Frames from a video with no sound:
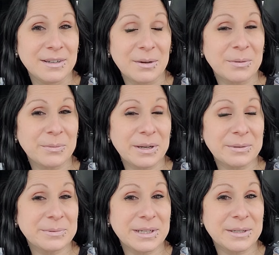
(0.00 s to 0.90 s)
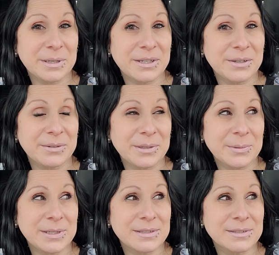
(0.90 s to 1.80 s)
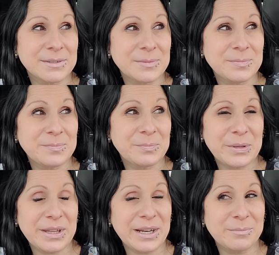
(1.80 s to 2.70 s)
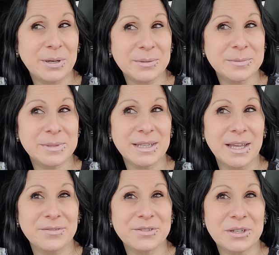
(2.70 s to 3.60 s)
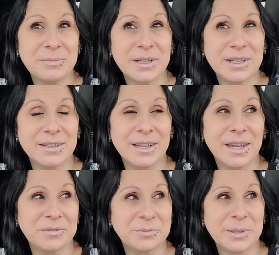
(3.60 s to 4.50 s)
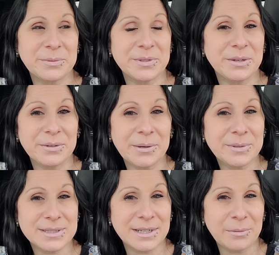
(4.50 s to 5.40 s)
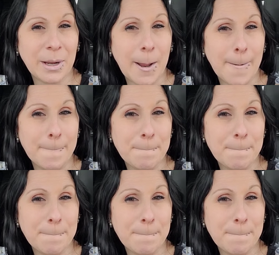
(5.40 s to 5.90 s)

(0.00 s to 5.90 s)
I wouldn't I not want anybody to know who I was. But then I'd probably be live streaming and like everybody would know who I was anyway.